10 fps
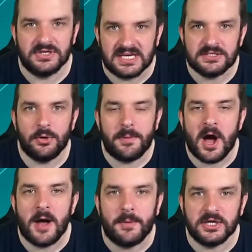That's not
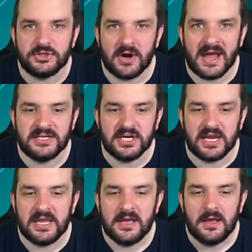part of my
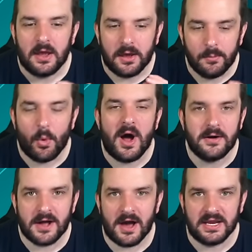strategy. I'm
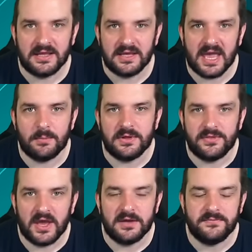wildcarding in game week
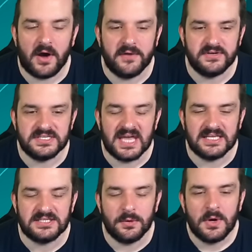thirty-five instead.
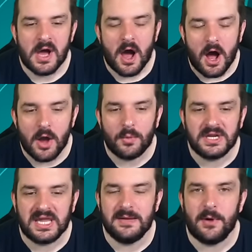So I want to
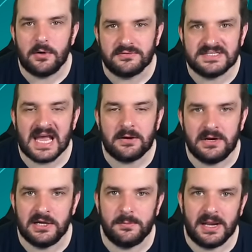keep hold of Saka a
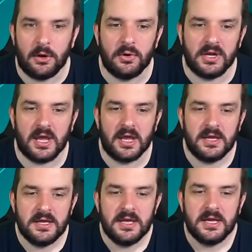little bit longer
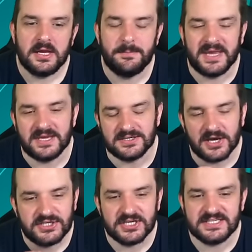because I
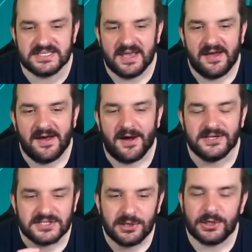just I
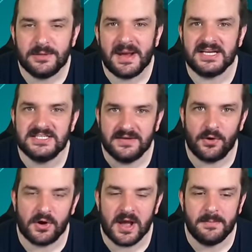just look at the matches they've
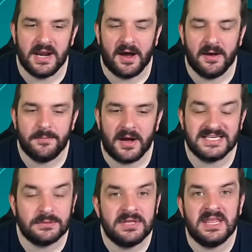got coming up. I
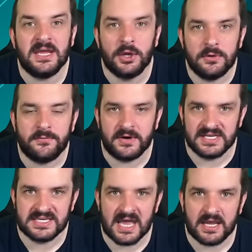still think they're good for an
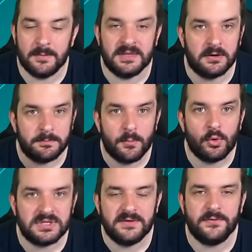attacker, but they're more
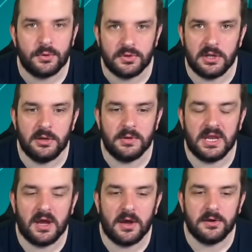difficult than Luton
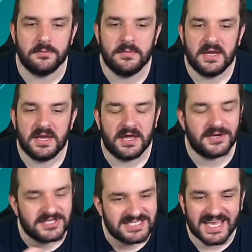at home. I
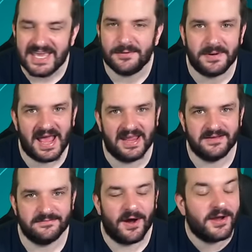just think he'll play.
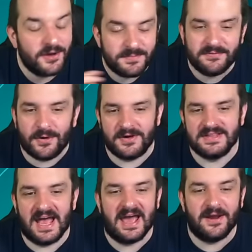I could be wrong on
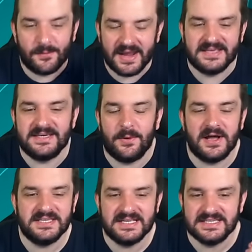that, and I'll wait and see
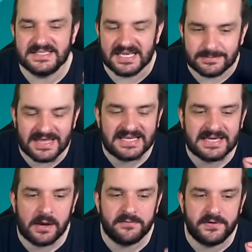what Arteta says, but that's
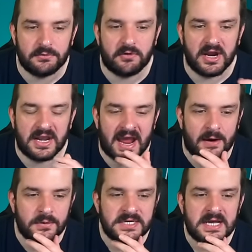how I feel right now.